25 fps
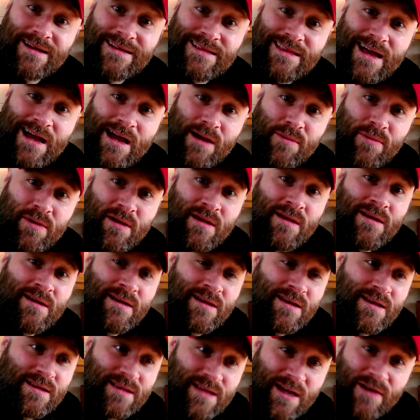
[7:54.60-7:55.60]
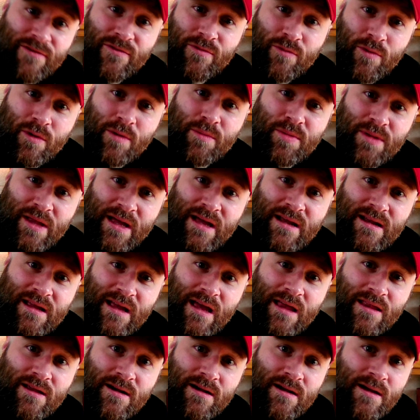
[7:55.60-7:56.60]
collab, you definitely want to plan
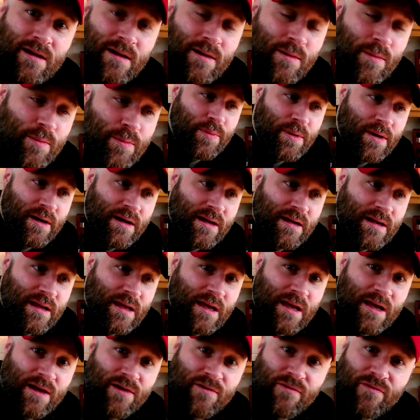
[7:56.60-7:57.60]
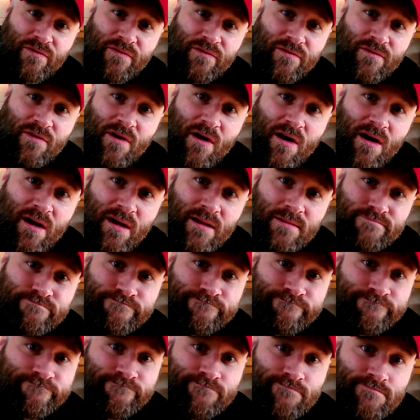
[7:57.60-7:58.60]
together. But if not,
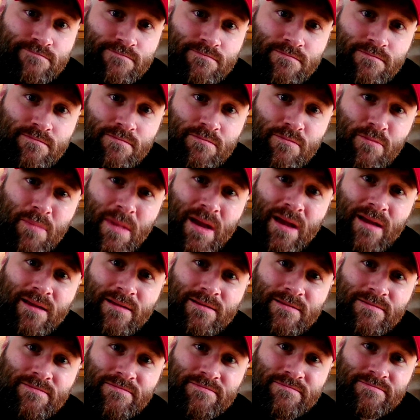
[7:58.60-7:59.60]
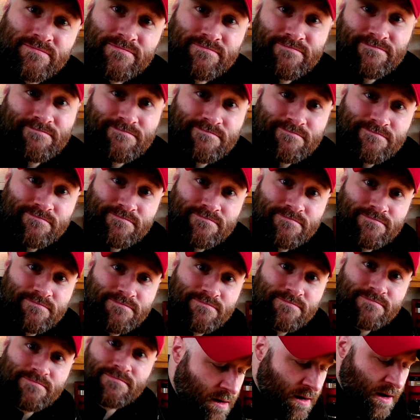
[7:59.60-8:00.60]
meh.
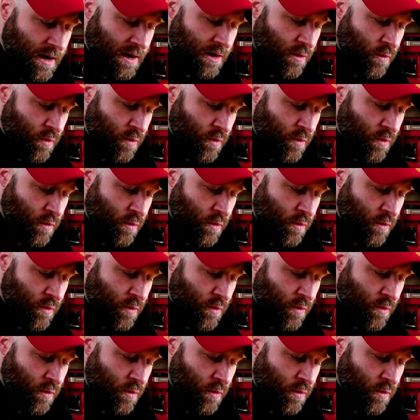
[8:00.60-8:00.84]
All right,